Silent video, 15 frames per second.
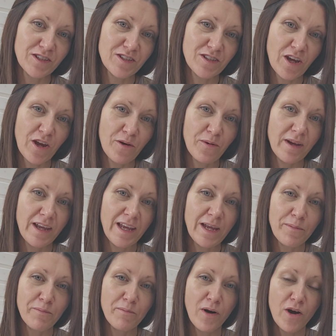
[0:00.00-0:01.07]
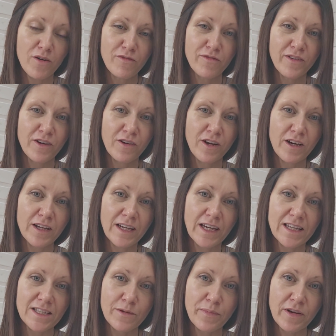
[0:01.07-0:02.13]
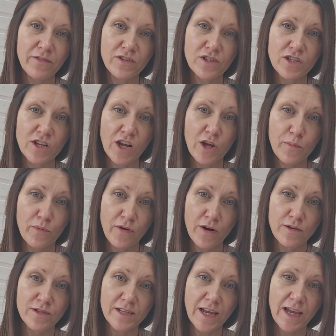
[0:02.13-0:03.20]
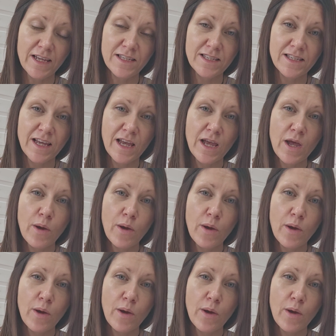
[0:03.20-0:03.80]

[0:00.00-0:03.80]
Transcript: So it might feel like it's a bit of a slow process,